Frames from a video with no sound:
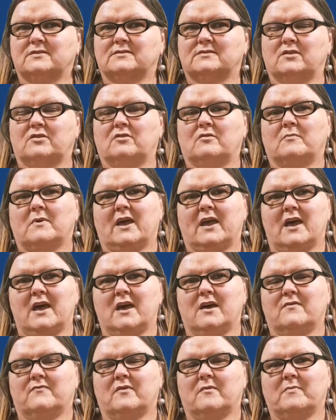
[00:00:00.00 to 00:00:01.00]
that you may
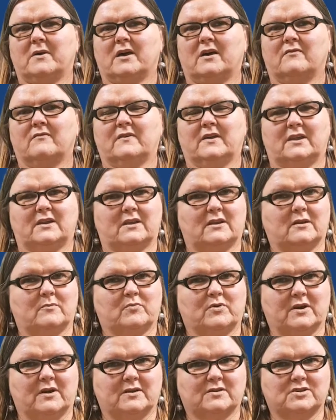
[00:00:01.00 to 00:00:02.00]
have about VET and
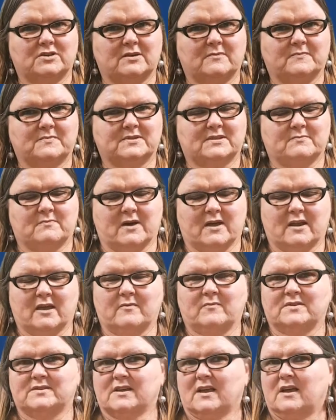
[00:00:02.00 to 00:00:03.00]
apprenticeships. My name
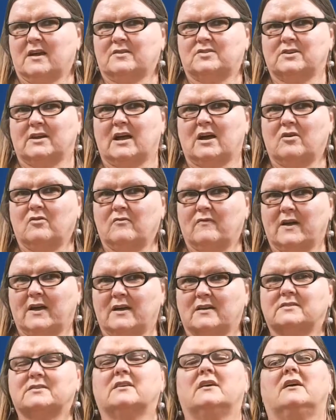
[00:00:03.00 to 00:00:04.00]
is
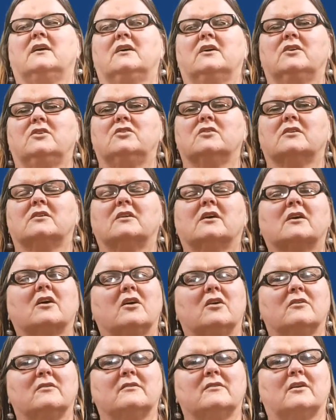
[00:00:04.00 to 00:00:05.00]
externalVET. You can
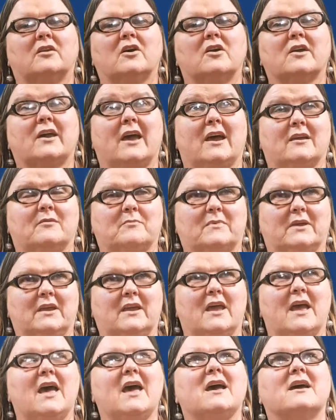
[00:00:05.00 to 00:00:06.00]
locate
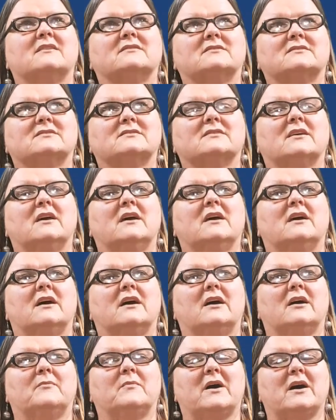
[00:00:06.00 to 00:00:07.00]
me at
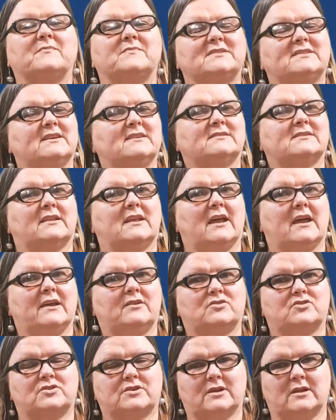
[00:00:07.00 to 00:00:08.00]
upstairs in the
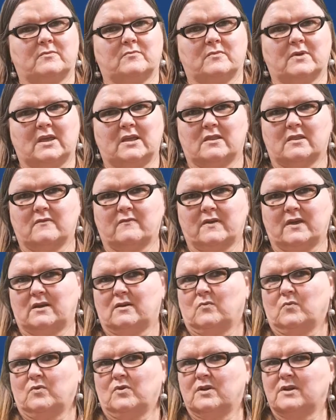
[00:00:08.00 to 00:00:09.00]
atrium in the VET
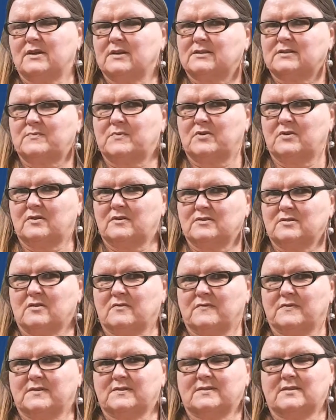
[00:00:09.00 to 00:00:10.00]
Work Experience
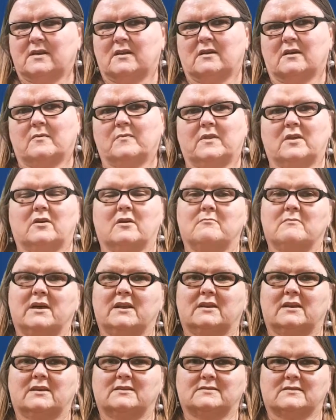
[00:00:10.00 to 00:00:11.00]
office, and I'm there on
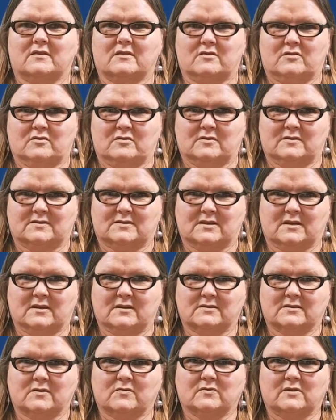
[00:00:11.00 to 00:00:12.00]
Mondays and Thursdays.
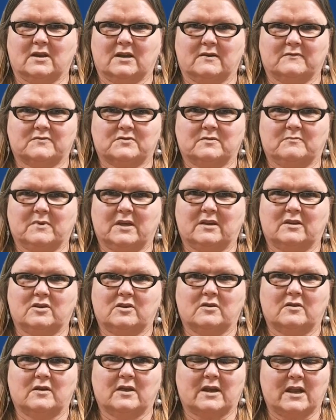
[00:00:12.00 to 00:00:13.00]
I would love to meet
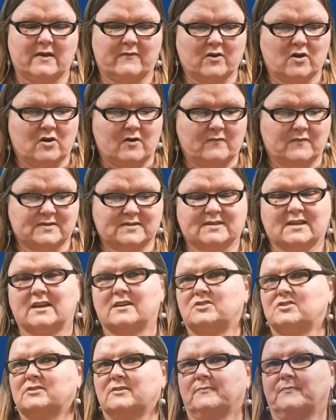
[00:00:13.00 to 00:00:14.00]
you and have a
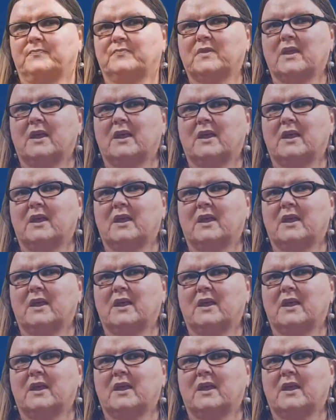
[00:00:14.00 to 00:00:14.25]
conversation.